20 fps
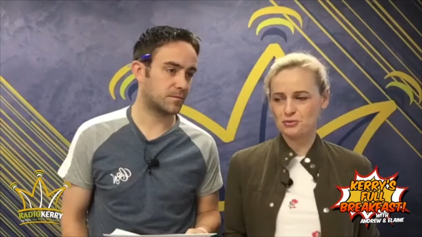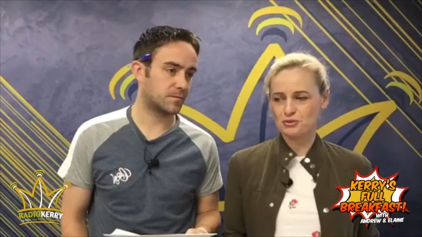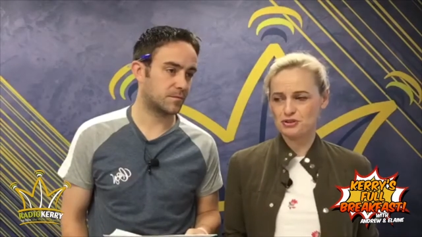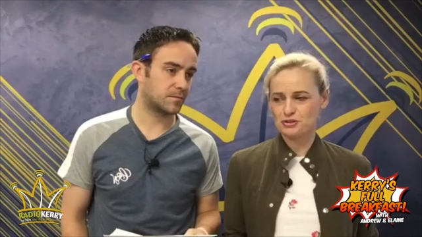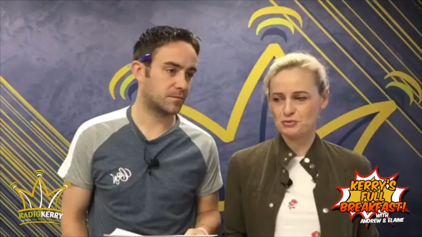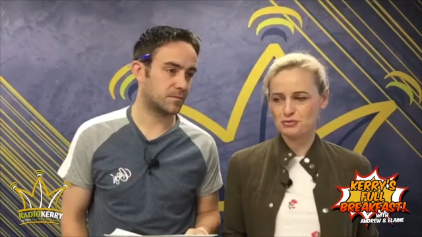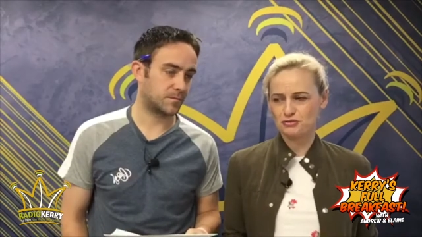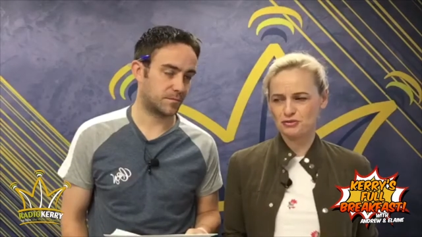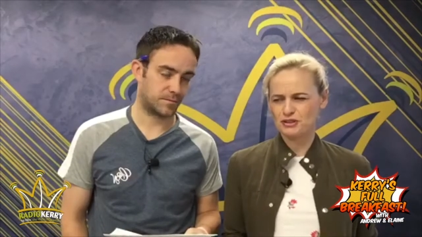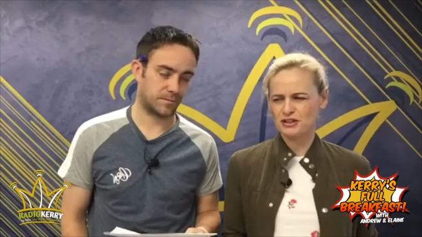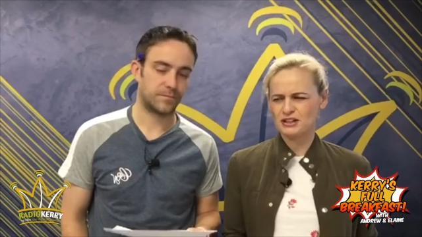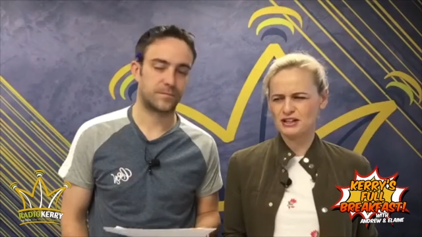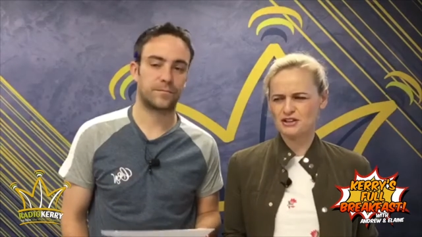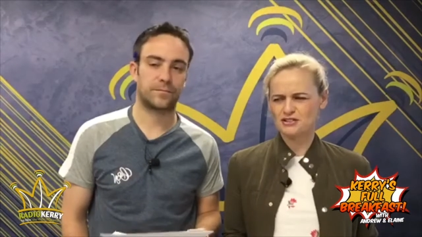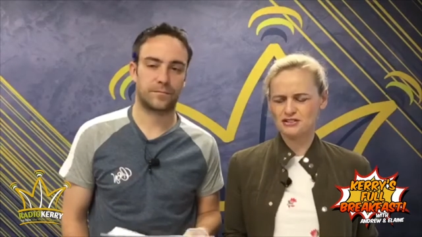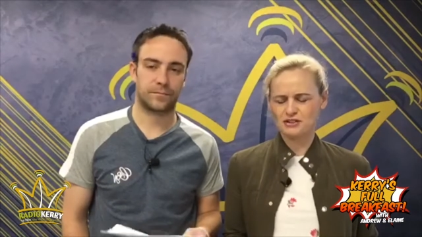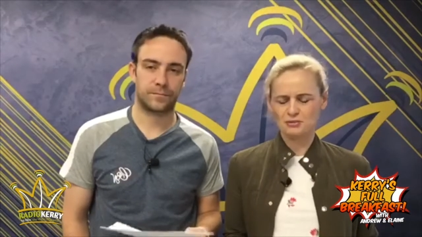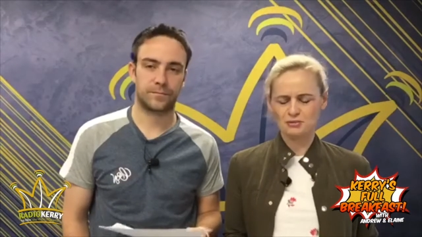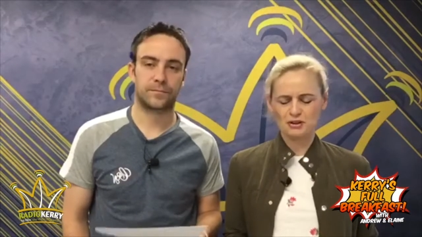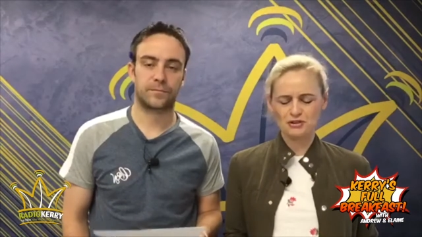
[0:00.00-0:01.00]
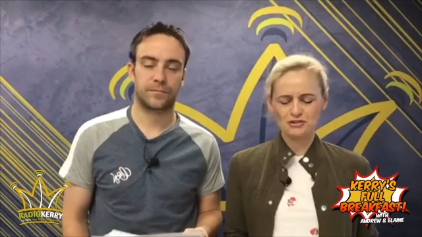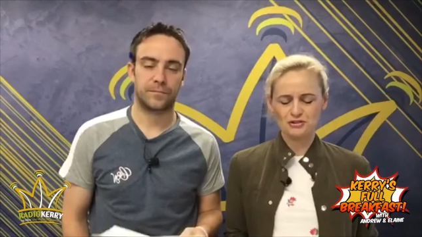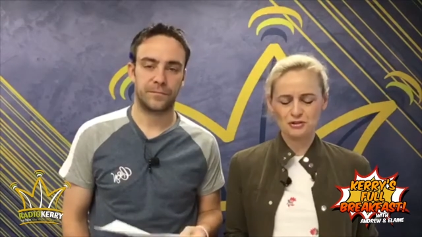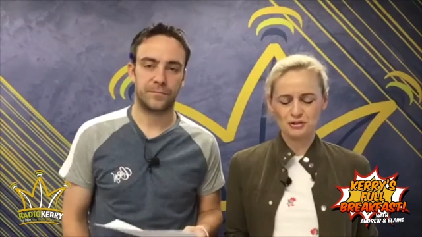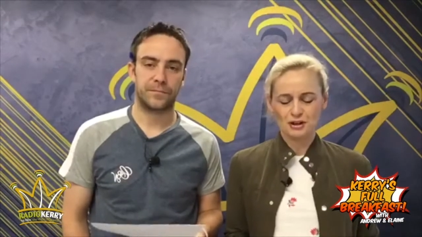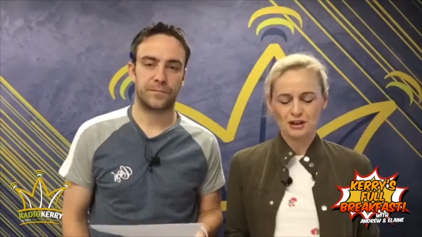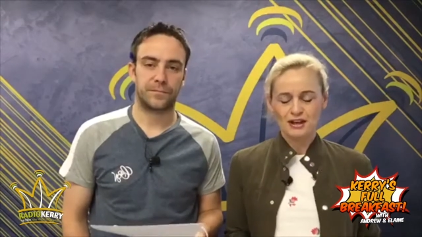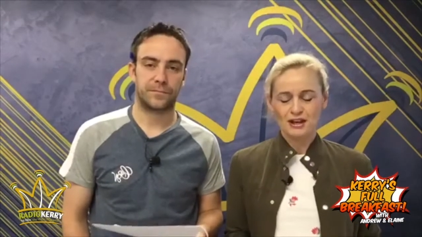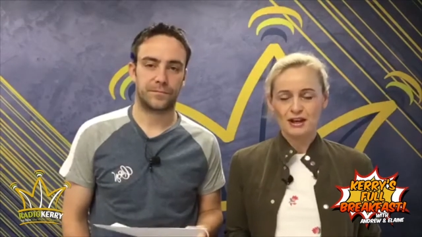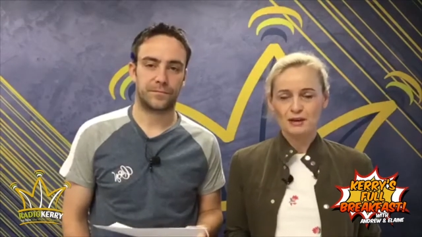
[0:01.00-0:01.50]
Speaker 1: which fully electric. I'm not
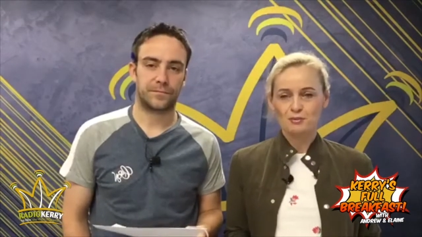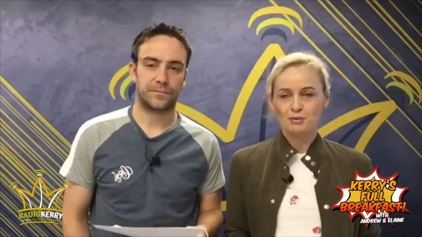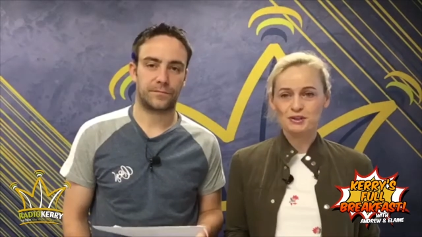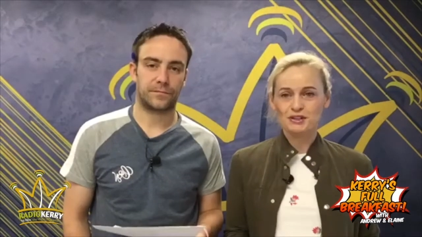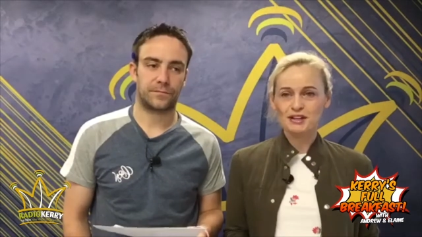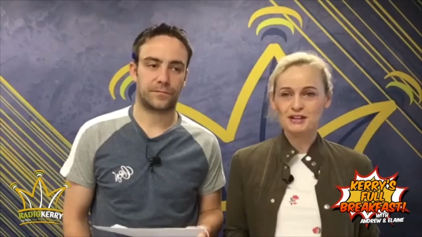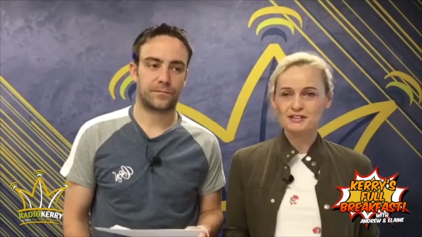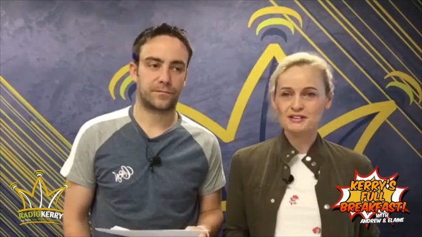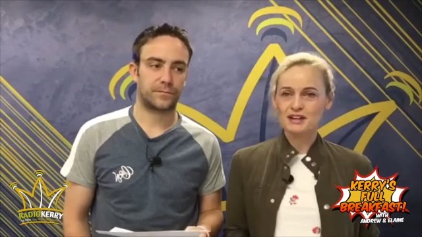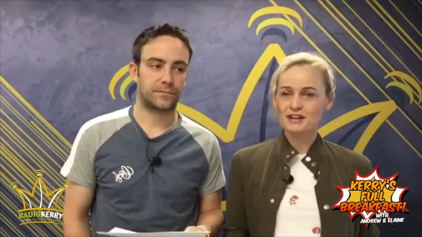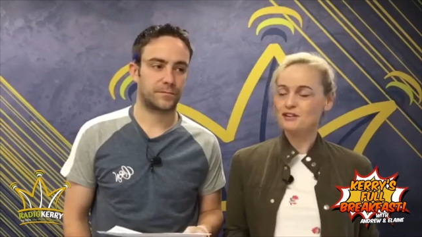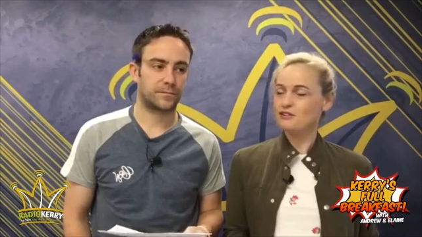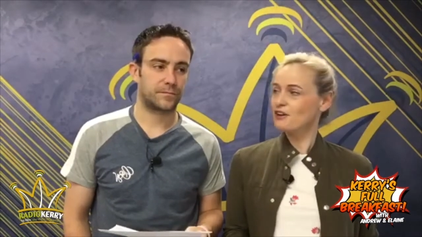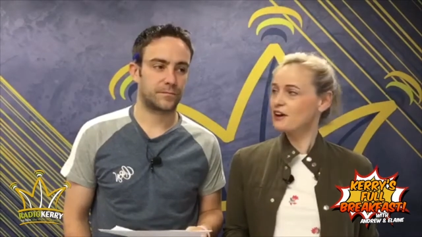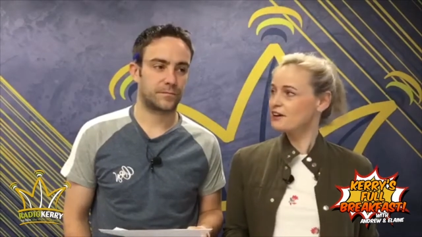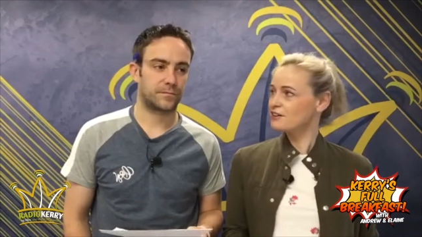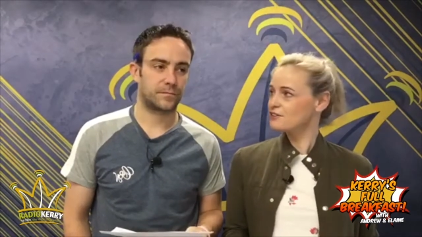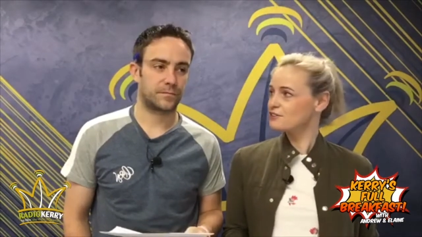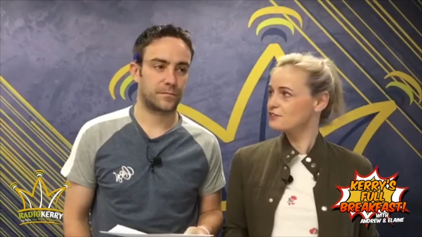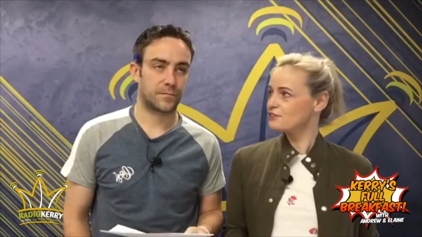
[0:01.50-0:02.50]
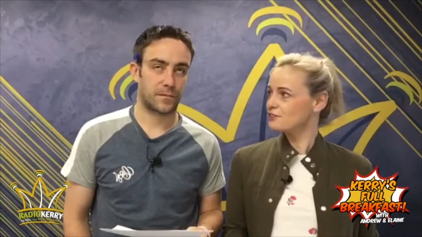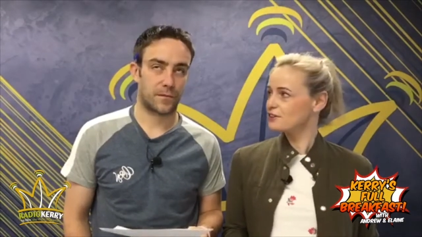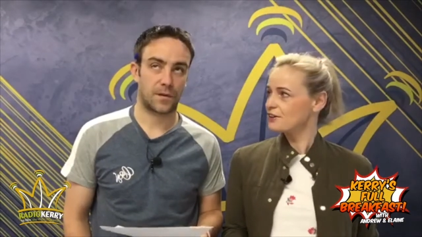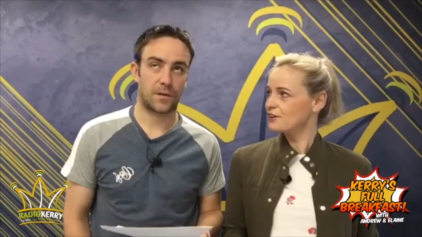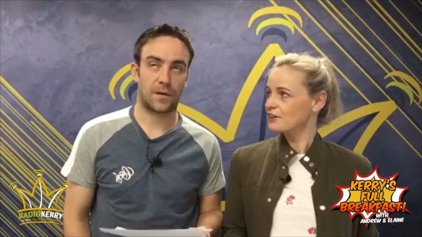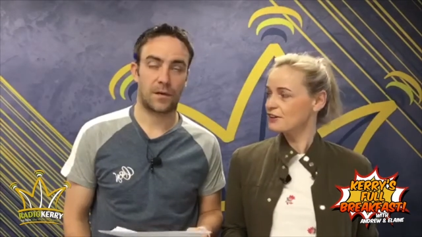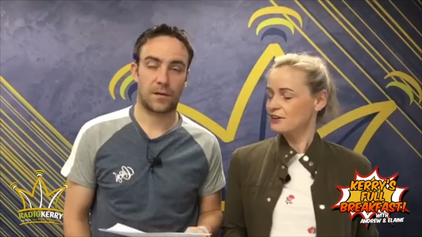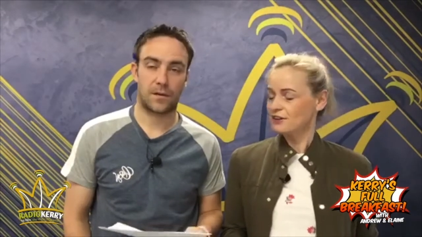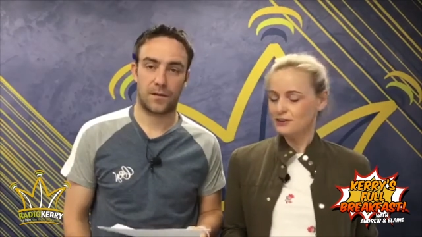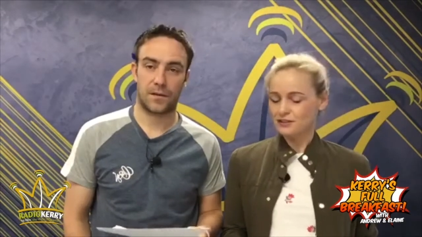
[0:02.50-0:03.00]
sure, but yeah, ten grand.
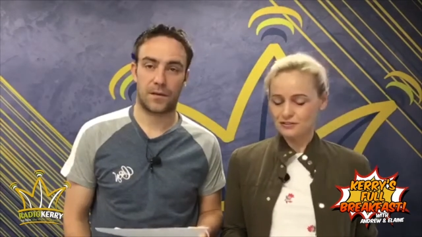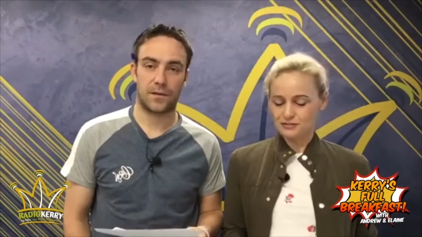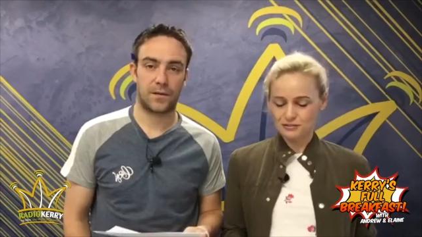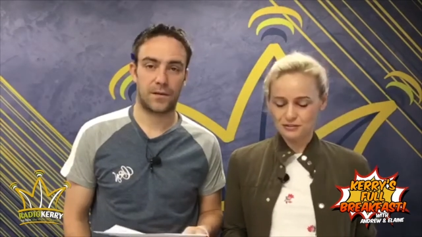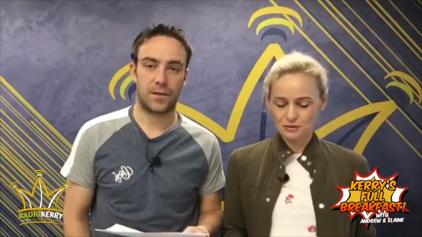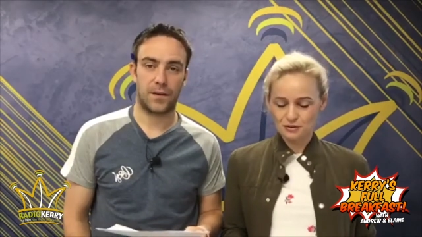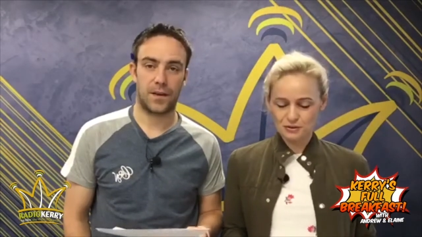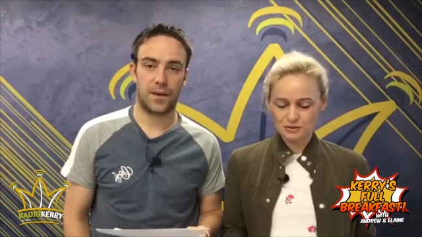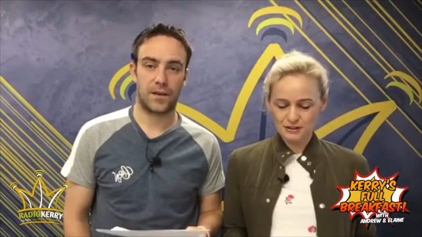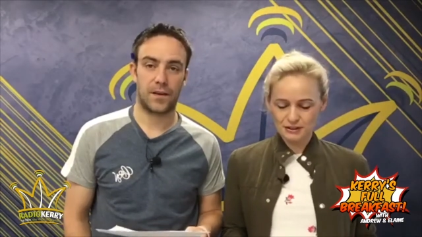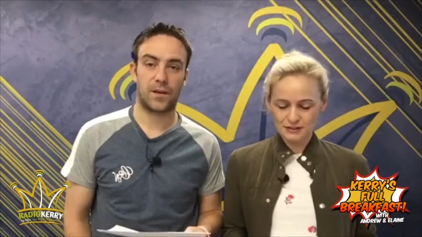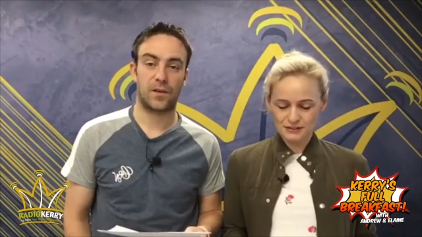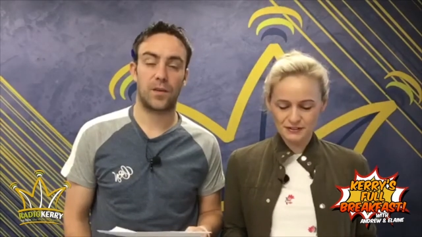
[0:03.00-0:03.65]
So like